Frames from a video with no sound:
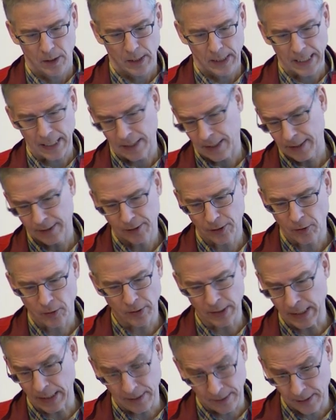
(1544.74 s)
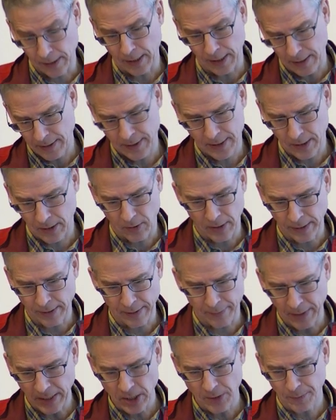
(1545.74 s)
Yeah, and so, so
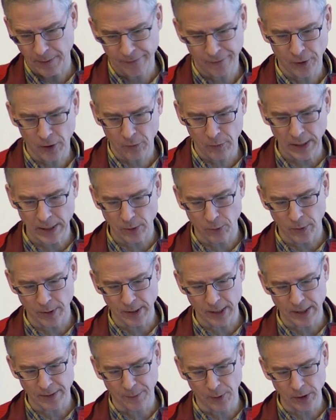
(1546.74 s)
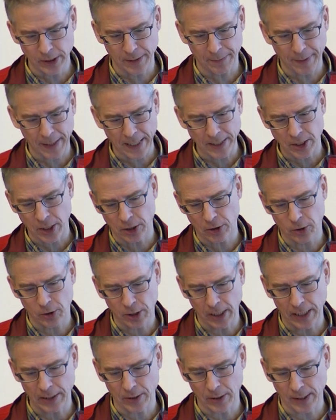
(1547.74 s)
as I mentioned before, we're doing this multi-patching to
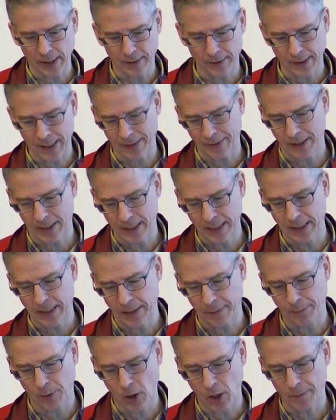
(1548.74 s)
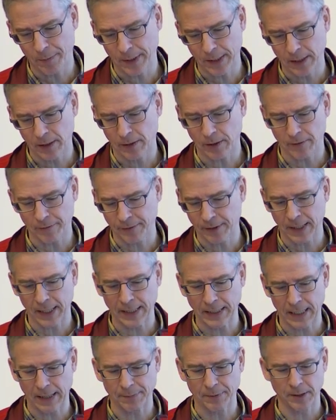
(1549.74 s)
try to understand the detailed properties of
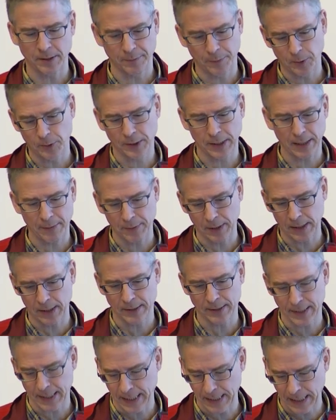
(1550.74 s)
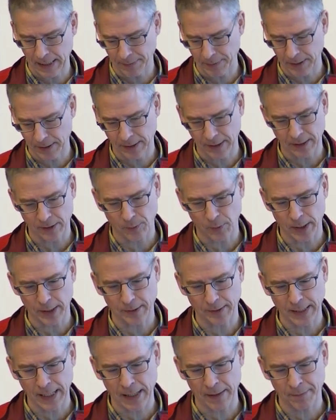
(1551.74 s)
synapses, both chemical synapses as well
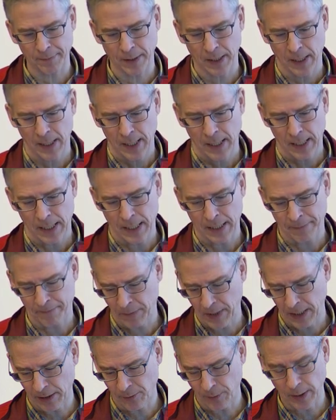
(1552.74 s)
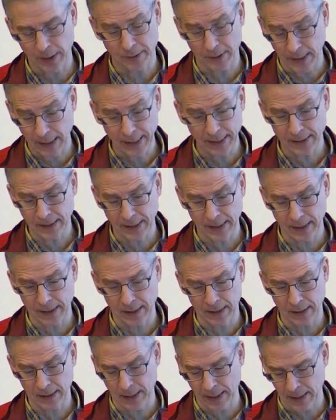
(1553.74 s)
as gap, um, as well as
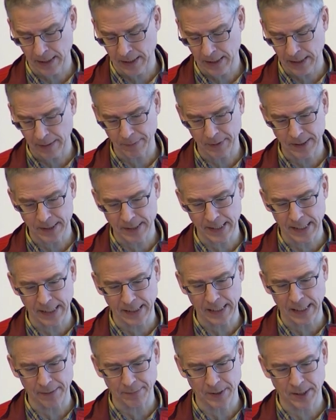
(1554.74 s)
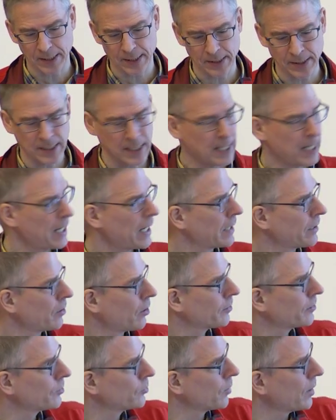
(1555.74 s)
electrical uh, coupled synapses, and
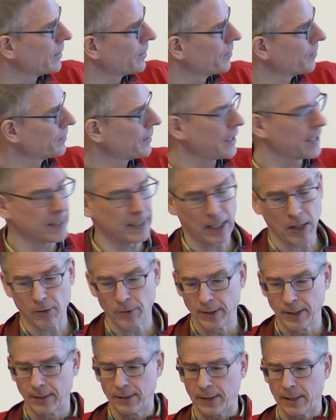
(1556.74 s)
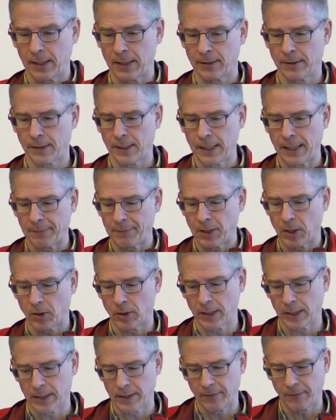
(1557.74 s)
also to understand how these uh, synaptic
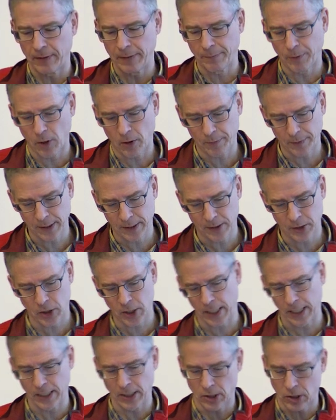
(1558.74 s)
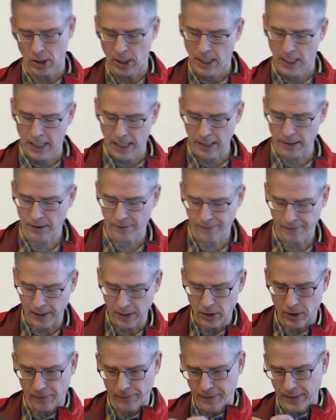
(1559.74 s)
connectivity properties change as a
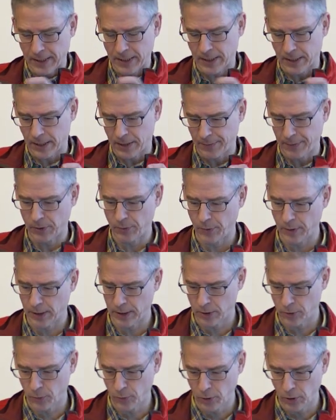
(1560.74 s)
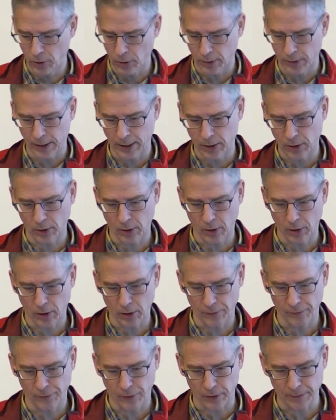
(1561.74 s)
function of distance between the two neurons that you
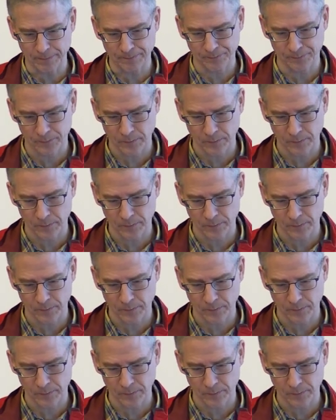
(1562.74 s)
record from.